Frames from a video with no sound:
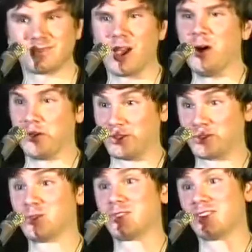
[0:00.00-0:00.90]
Oh, the
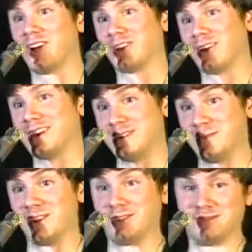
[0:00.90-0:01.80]
Truth in Caller ID what,
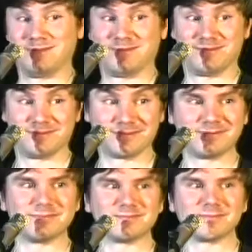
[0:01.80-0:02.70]
bill. Yeah, what do you
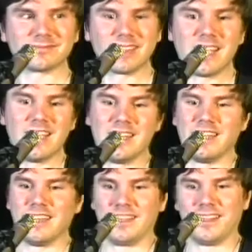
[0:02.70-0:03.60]
think about that? What do you, what
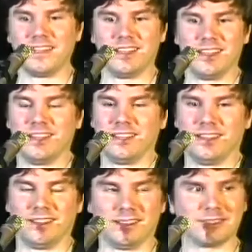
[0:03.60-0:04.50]
are your thoughts? So what
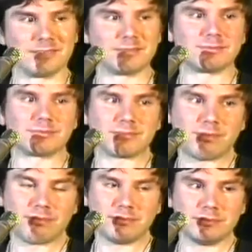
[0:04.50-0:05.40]
would be the
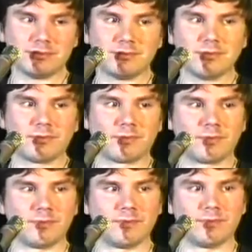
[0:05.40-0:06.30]
benefits or
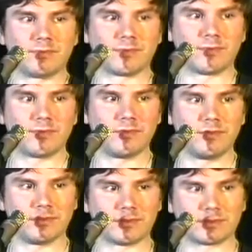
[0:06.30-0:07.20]
disadvantages of
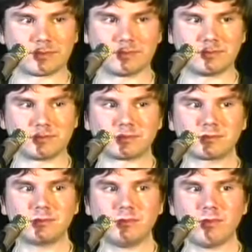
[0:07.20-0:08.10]
requiring
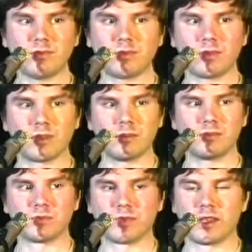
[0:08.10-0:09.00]
that caller
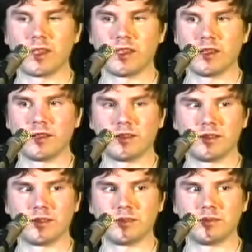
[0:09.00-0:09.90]
ID is
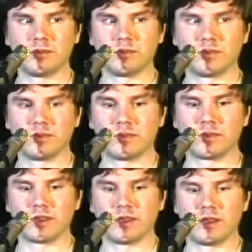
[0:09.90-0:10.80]
legitimized
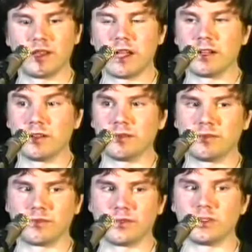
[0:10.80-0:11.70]
somehow from its
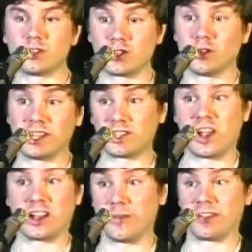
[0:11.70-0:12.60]
source? So let's
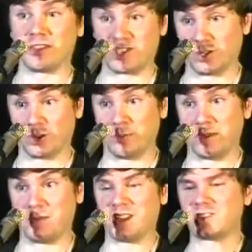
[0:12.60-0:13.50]
talk about this a little bit
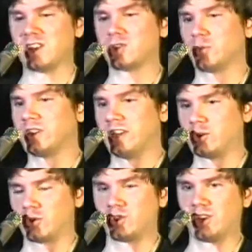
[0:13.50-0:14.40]
because that's a really
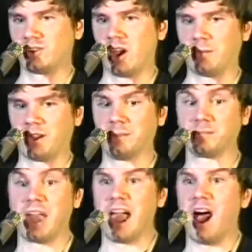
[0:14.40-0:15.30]
interesting topic.
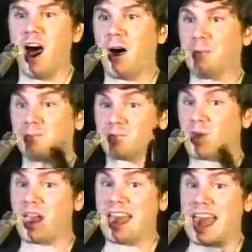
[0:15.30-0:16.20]
Um,
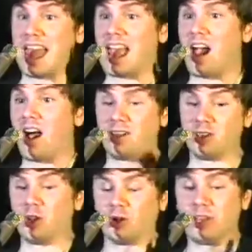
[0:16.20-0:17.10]
you
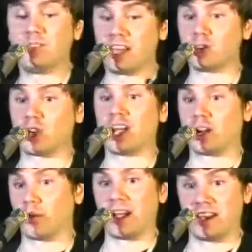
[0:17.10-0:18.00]
know, living in China
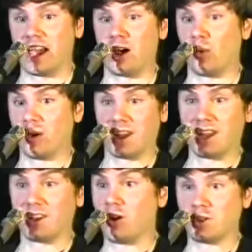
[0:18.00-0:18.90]
right now, when I
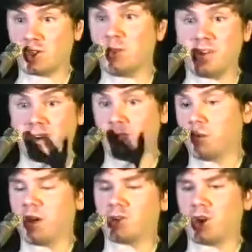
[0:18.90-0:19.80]
call somebody from
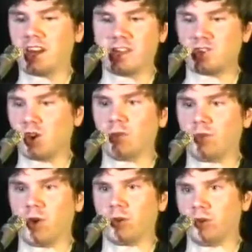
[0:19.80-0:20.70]
my Chinese cell
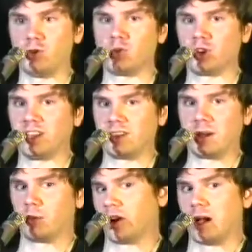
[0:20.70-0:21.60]
phone, usually the
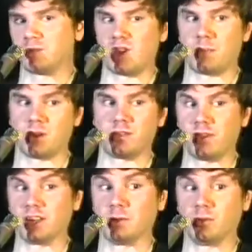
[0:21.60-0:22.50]
number comes up
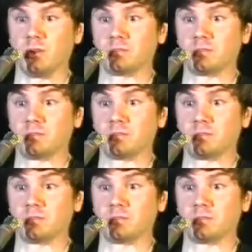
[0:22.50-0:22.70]
unavailable.